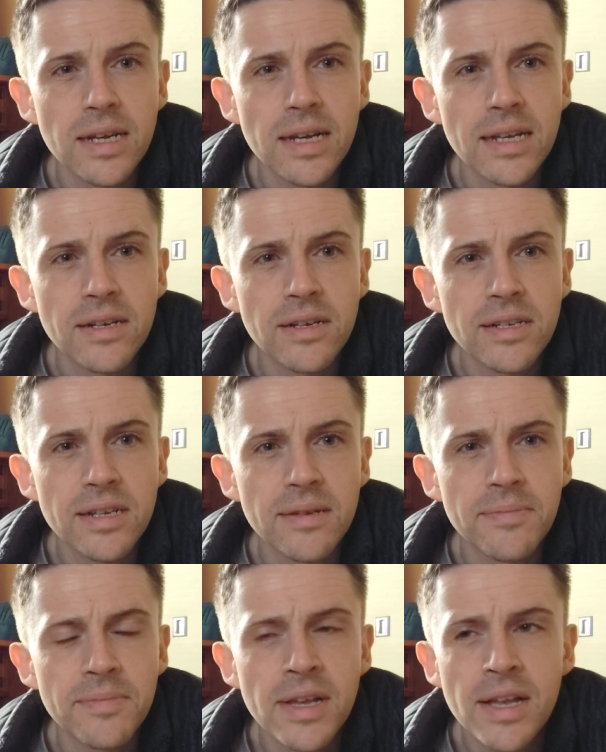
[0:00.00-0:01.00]
and
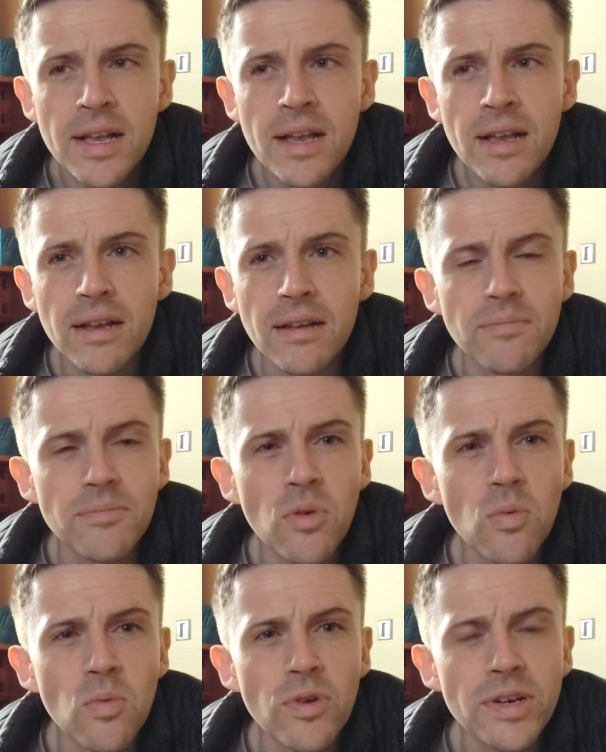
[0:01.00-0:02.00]
I'm
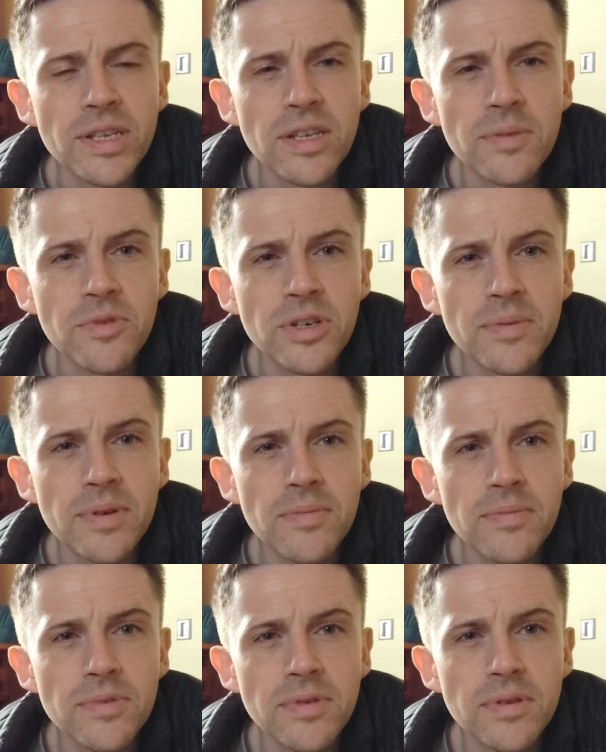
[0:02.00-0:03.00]
not worried too much
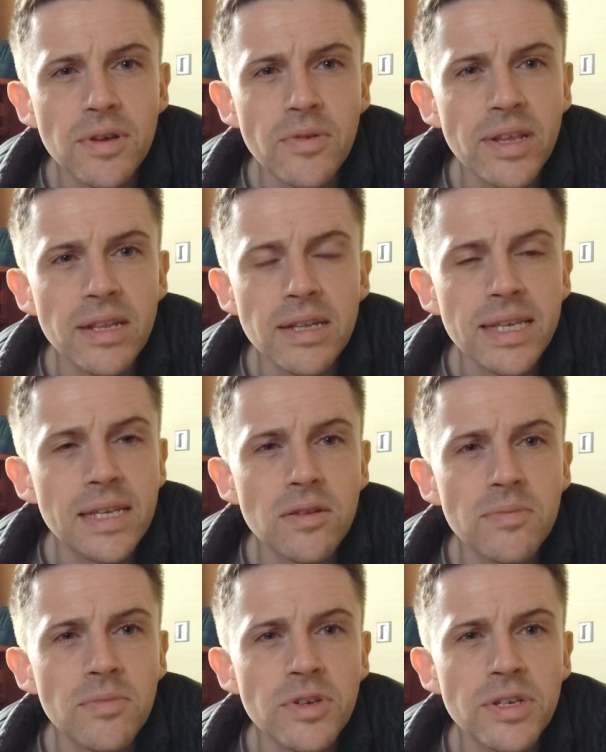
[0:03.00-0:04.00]
about any leaks
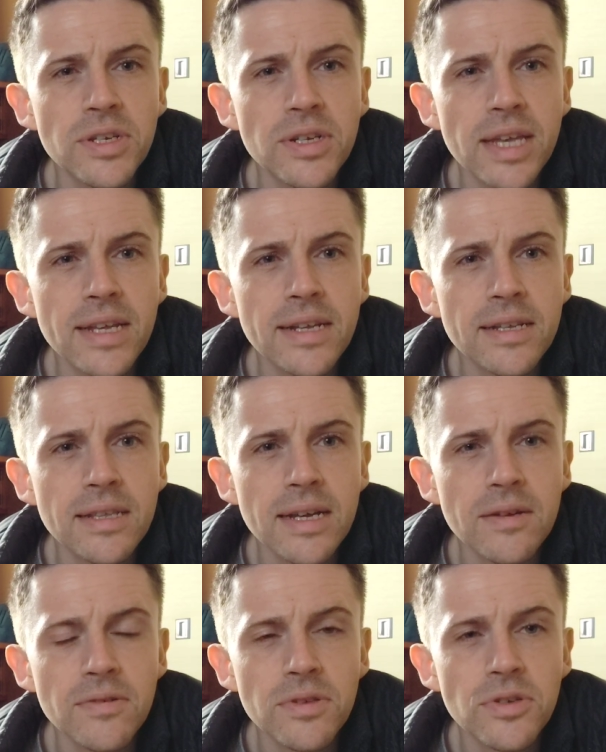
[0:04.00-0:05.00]
or moisture getting into the
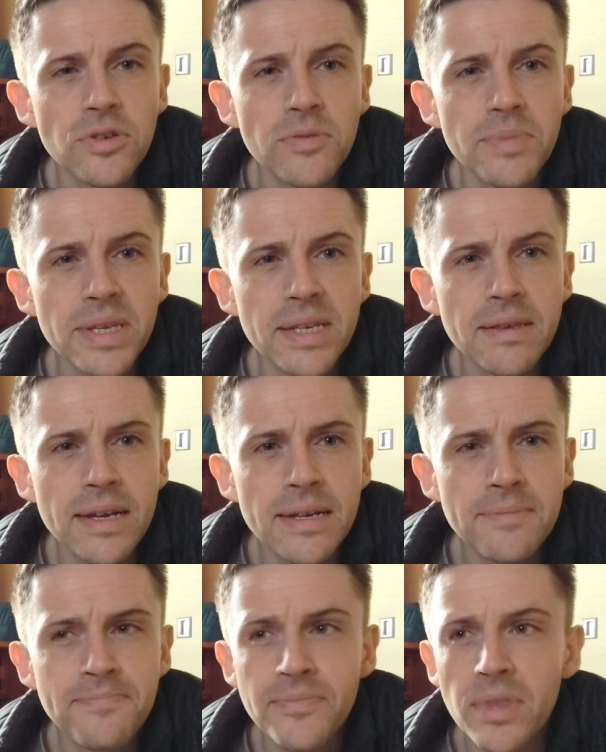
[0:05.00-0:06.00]
house that shouldn't be there.